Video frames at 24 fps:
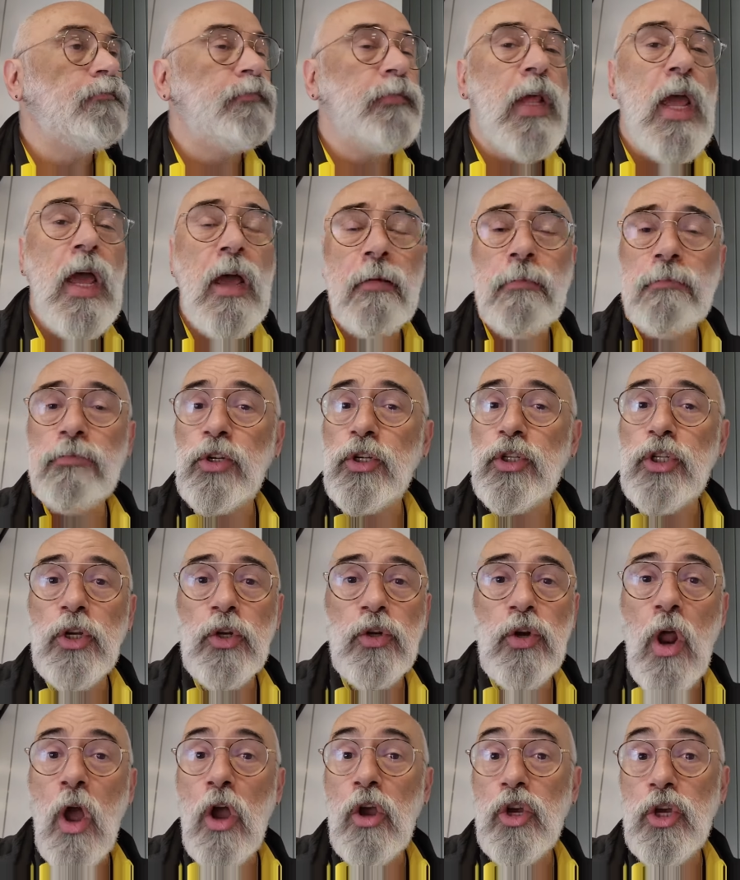Just
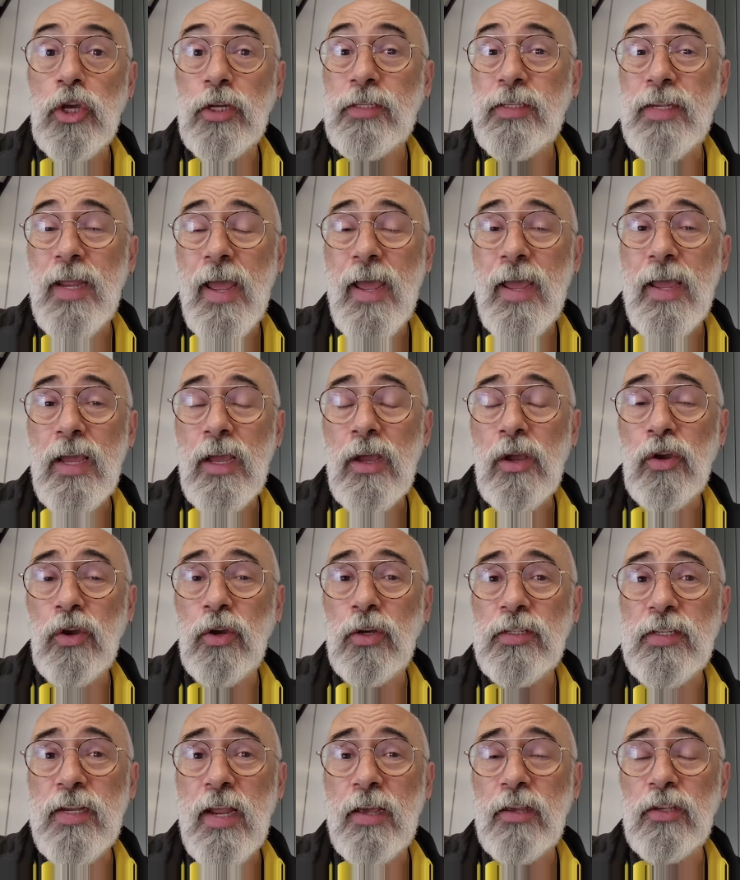a good
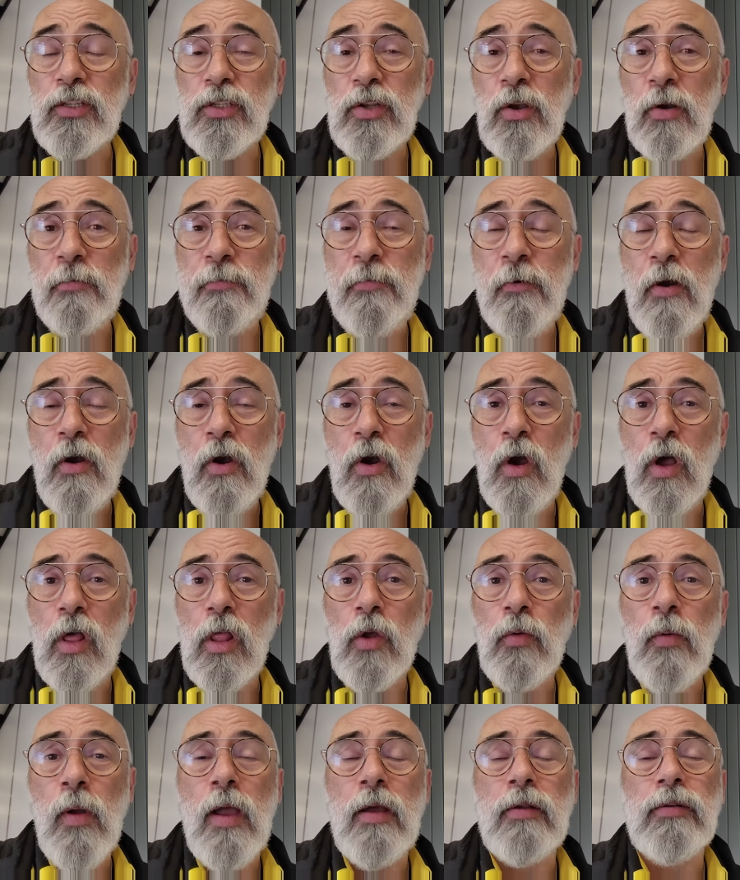day so far all
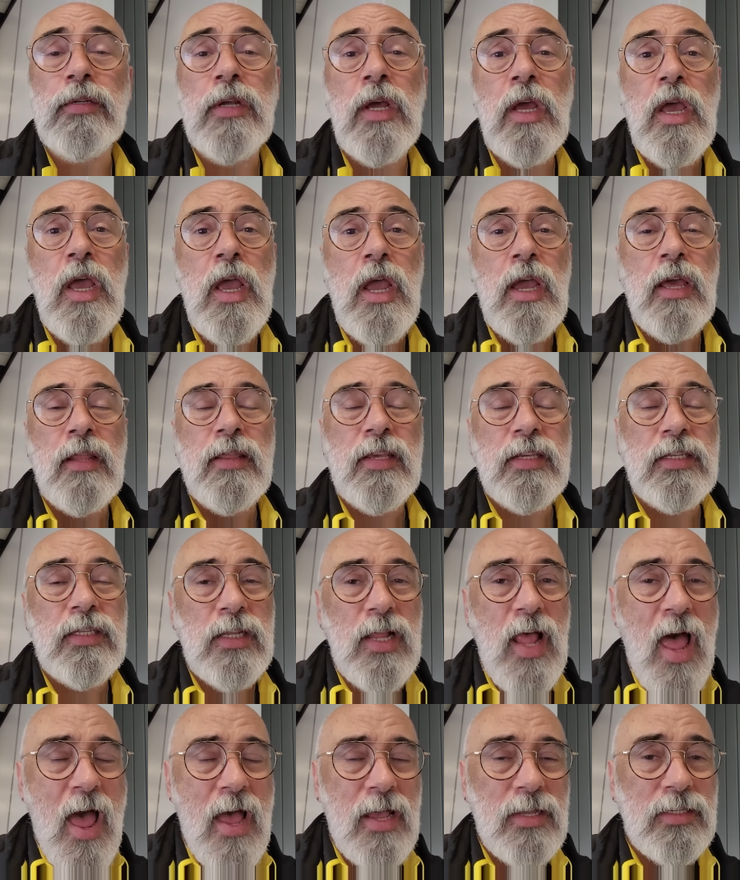around. This
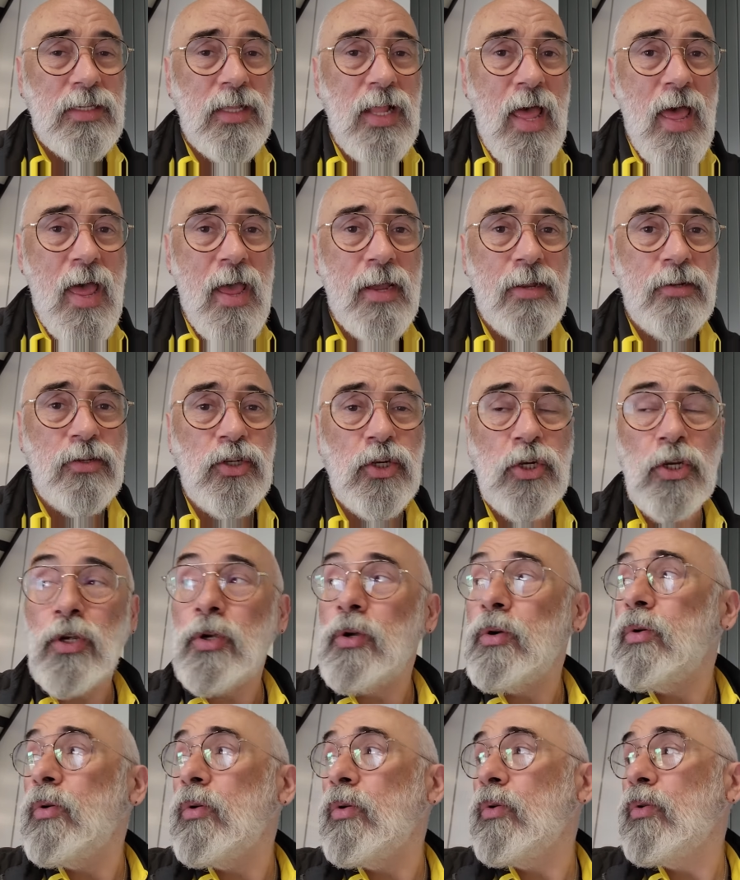last leg
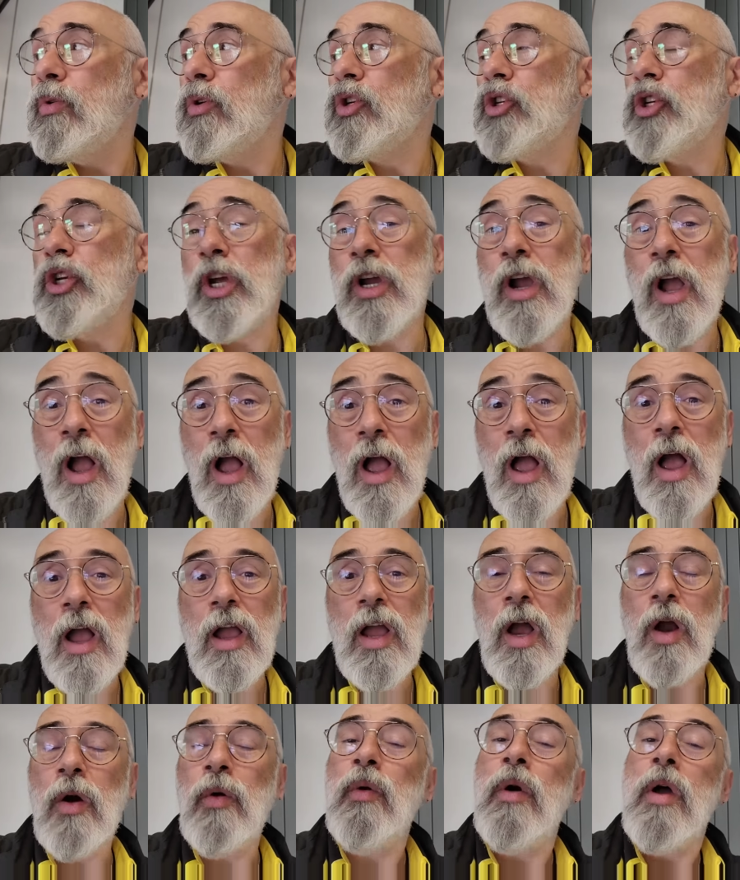to
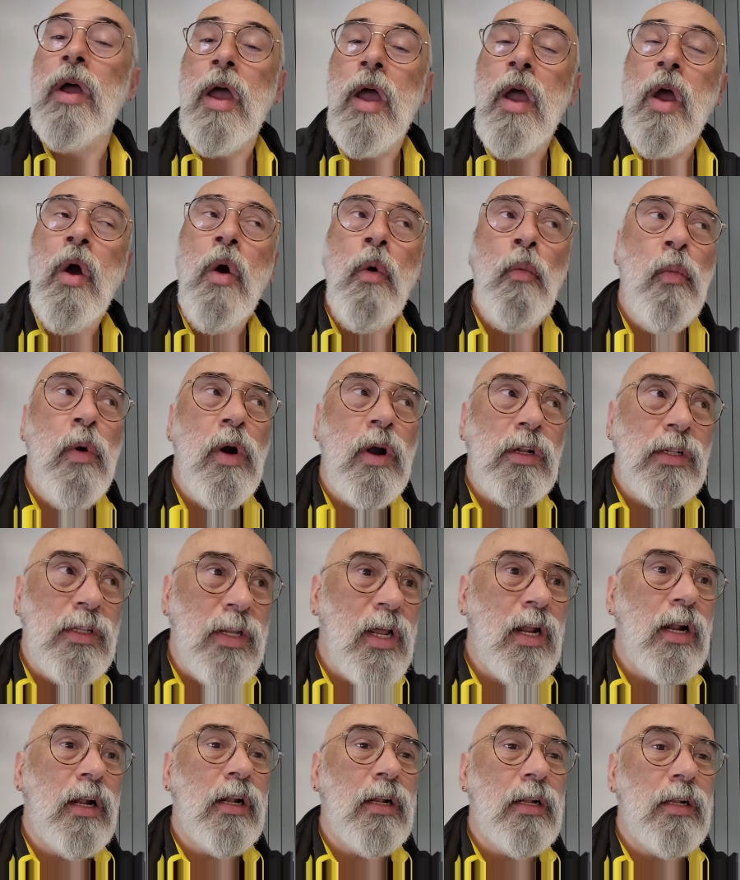Chicago, we're a
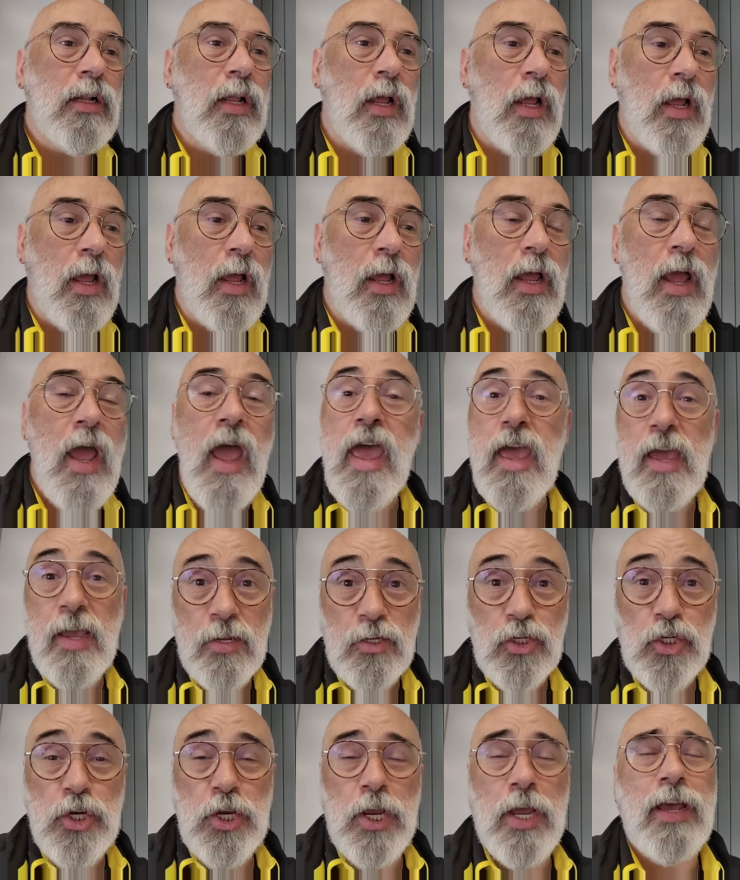little
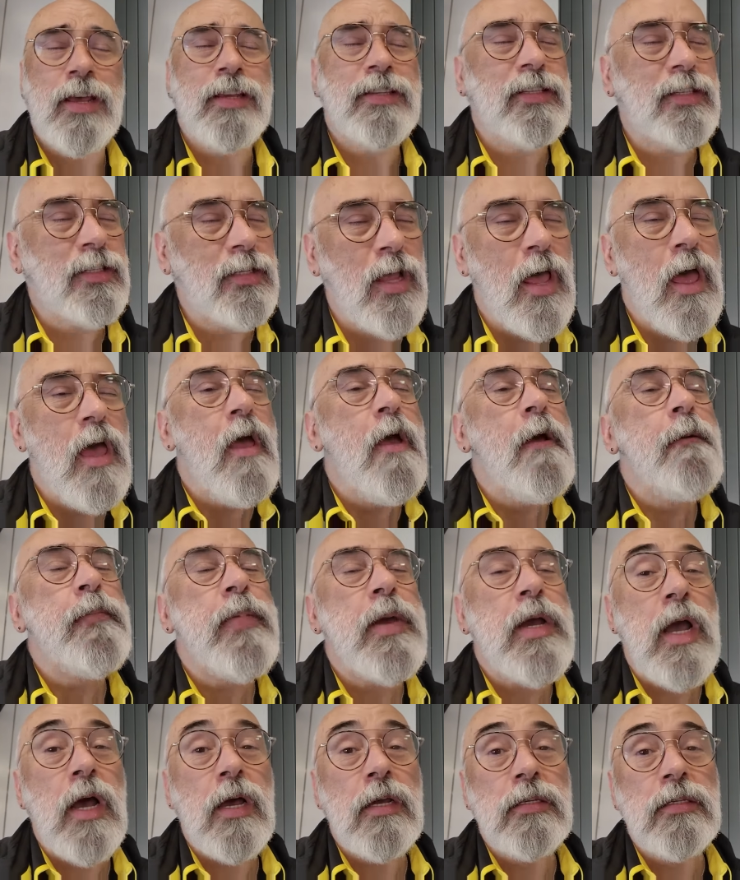anxious
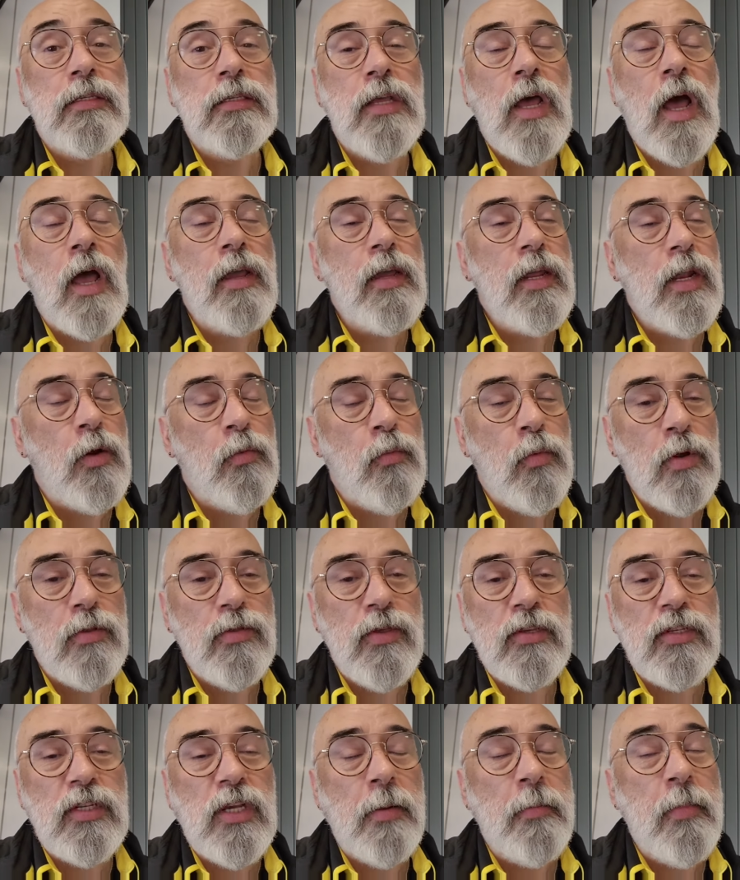because, you know,
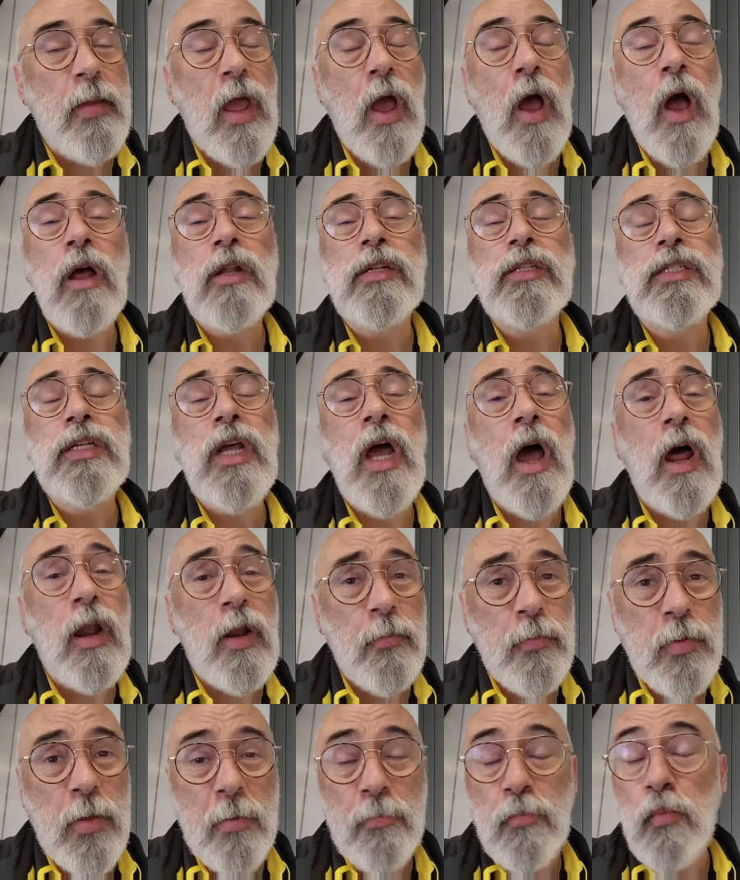there's going to be a ton of
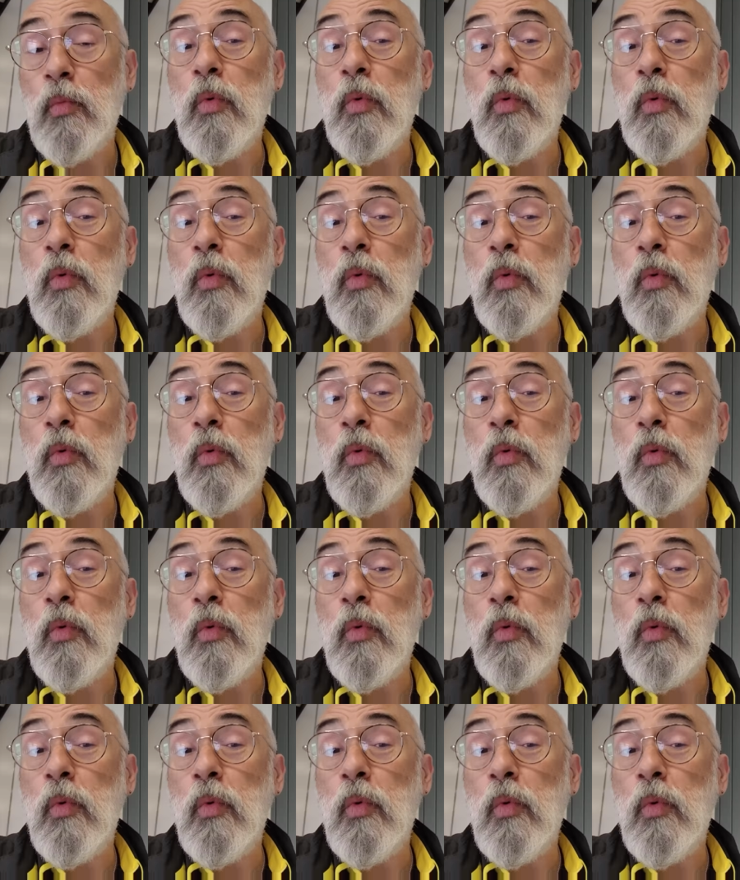people.